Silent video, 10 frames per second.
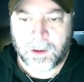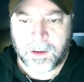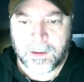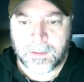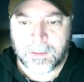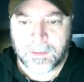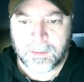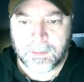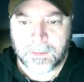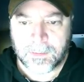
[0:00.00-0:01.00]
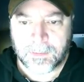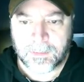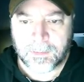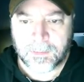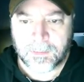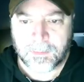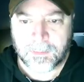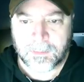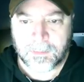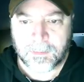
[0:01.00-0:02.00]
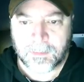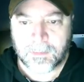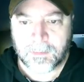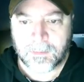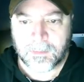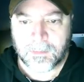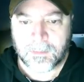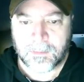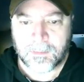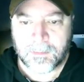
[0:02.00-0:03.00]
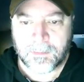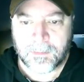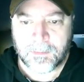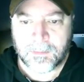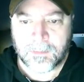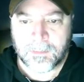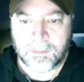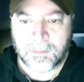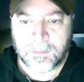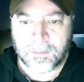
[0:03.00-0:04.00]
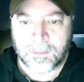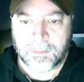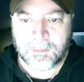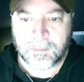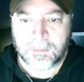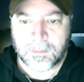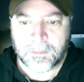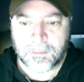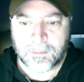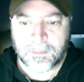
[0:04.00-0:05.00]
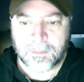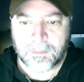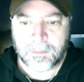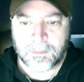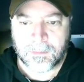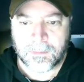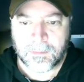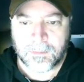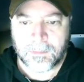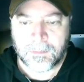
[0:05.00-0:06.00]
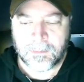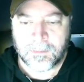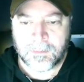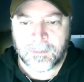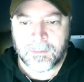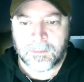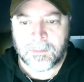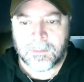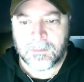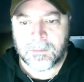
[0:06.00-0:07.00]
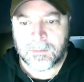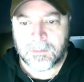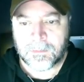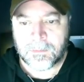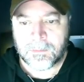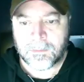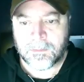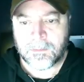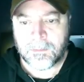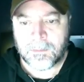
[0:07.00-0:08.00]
The person shown says nothing.